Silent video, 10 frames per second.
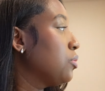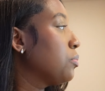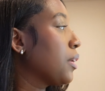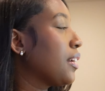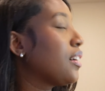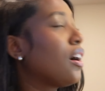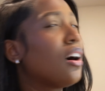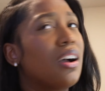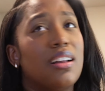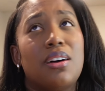my God,
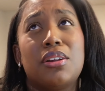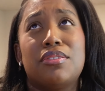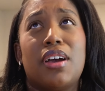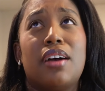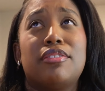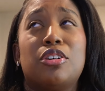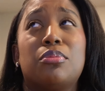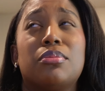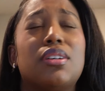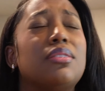I don't even have no
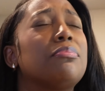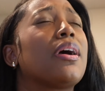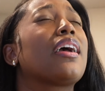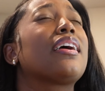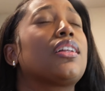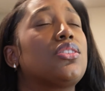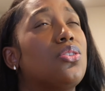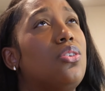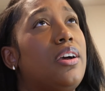pants on.